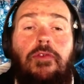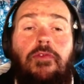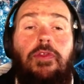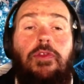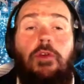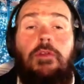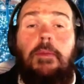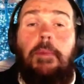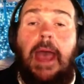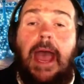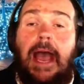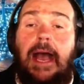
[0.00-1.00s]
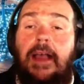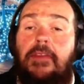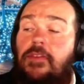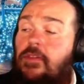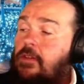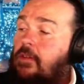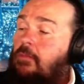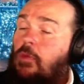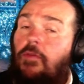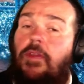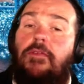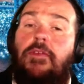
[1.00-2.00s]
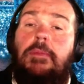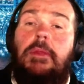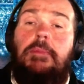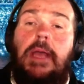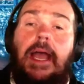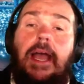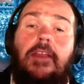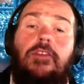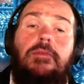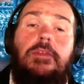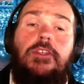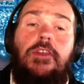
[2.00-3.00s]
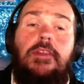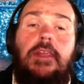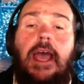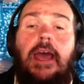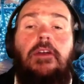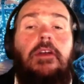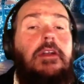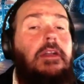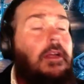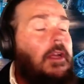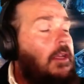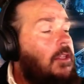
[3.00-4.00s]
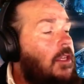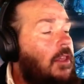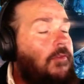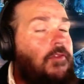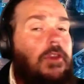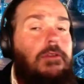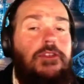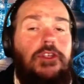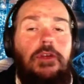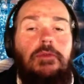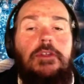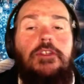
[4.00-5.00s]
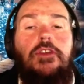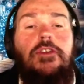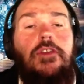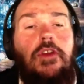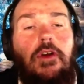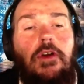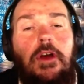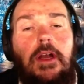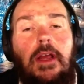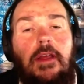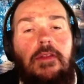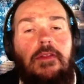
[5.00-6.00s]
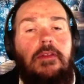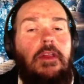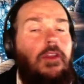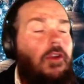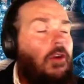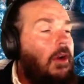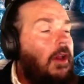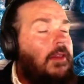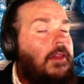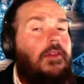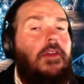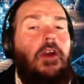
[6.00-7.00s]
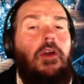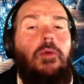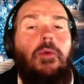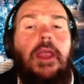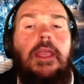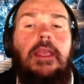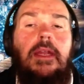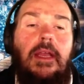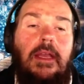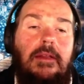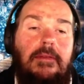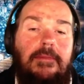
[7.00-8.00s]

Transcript: through the past, moving from the past, which is Saturn, to the future, which is Uranus. And Uranus is our awakening.